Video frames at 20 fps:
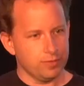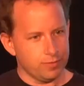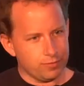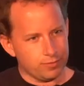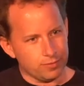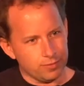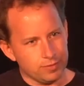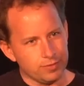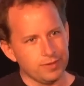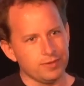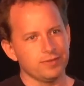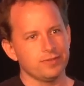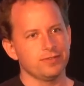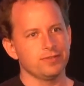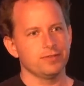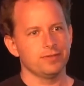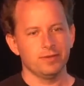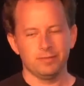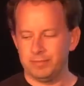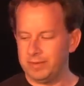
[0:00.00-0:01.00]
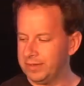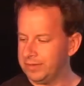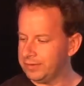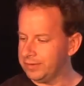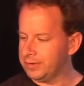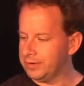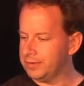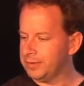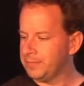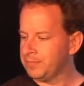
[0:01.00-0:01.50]
through this
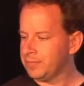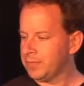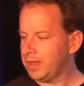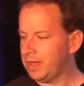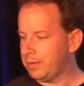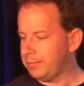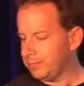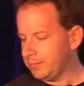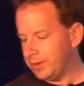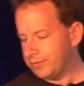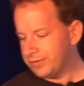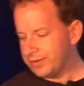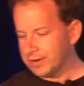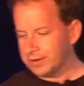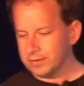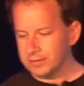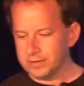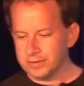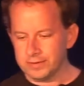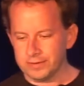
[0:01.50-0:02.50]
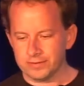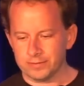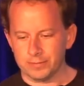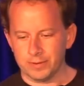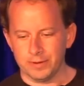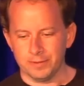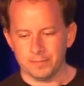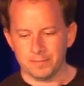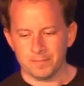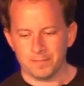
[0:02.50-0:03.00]
method. Um, let's take a look at this one.